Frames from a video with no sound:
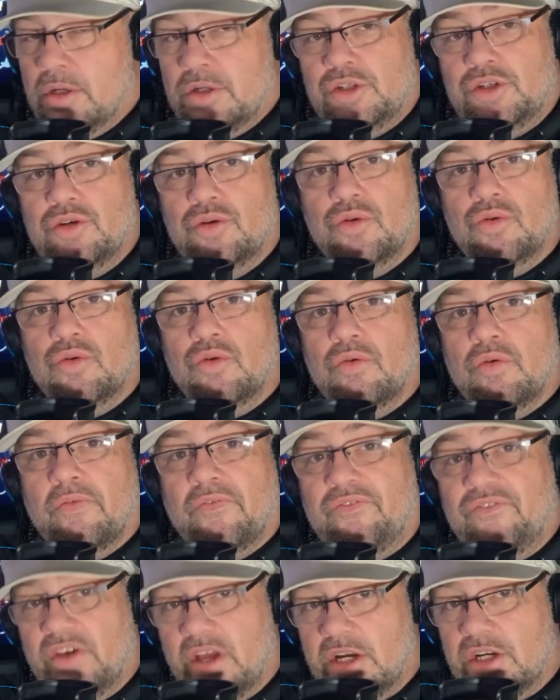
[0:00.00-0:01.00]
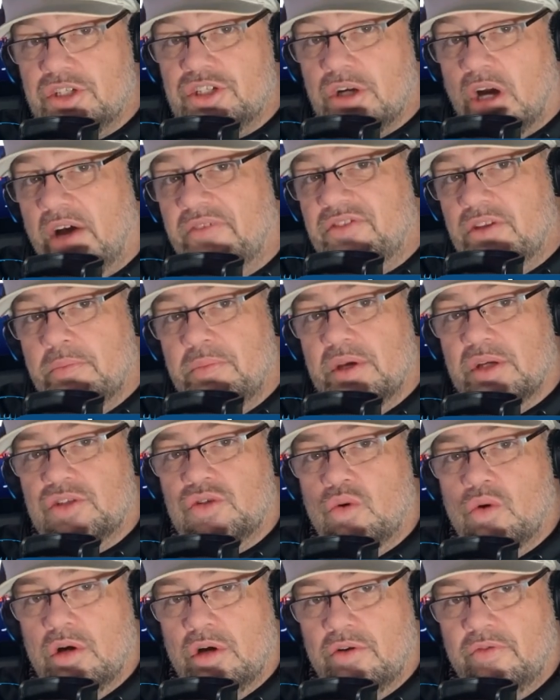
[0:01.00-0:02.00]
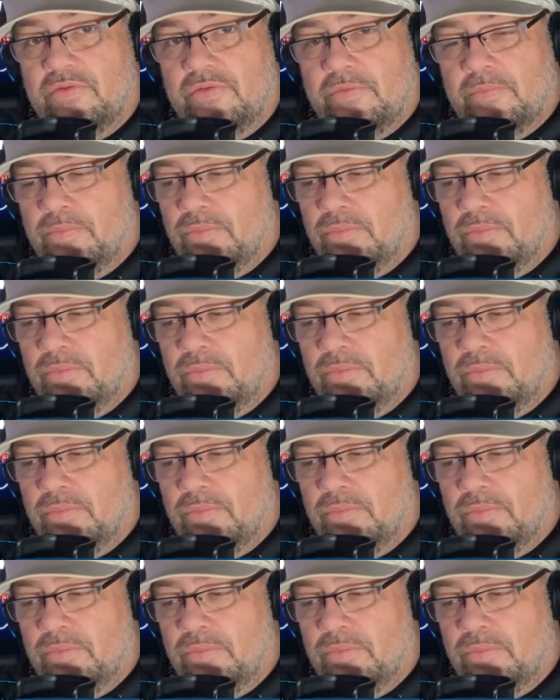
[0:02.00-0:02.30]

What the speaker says: to finish off the Big 12,